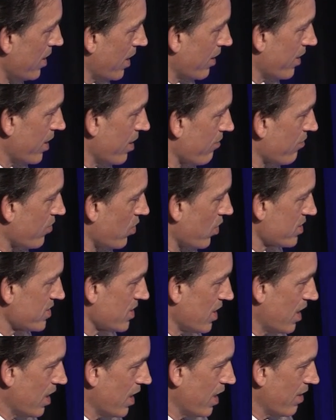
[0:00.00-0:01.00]
And then, of
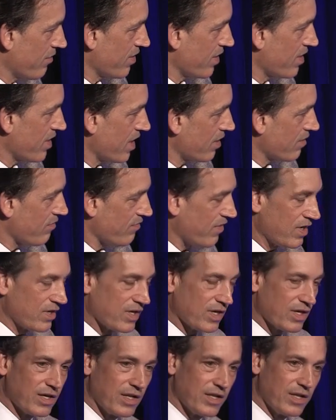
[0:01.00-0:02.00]
course, uh, I have to thank
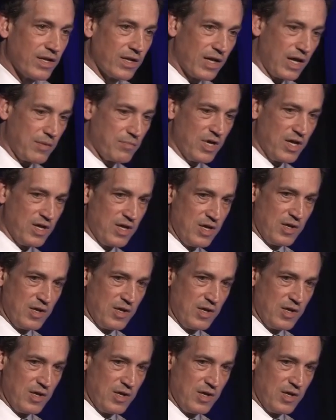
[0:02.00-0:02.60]
funding, and I'm